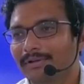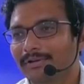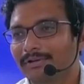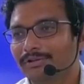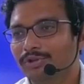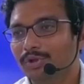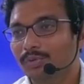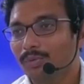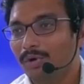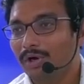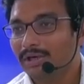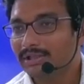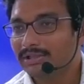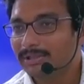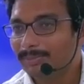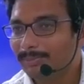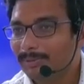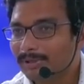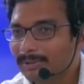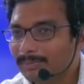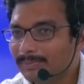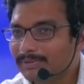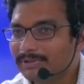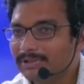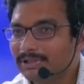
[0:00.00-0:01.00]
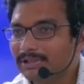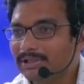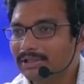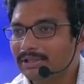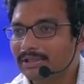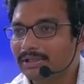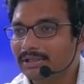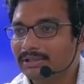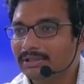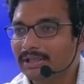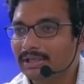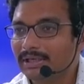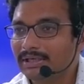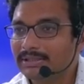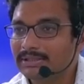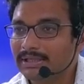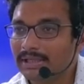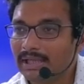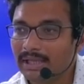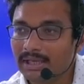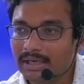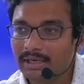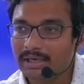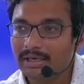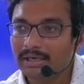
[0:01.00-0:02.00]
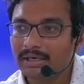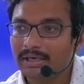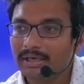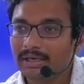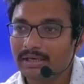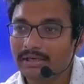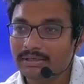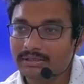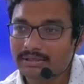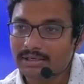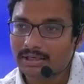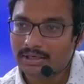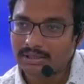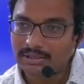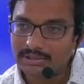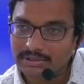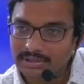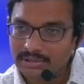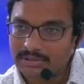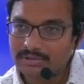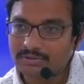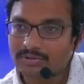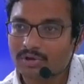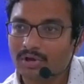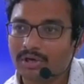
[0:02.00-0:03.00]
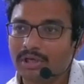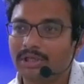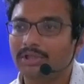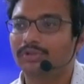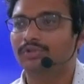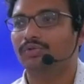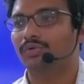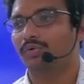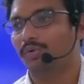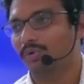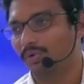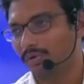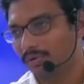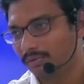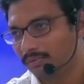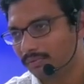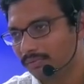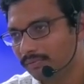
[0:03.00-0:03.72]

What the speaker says: So what is the purpose here? There is an intelligence on its own.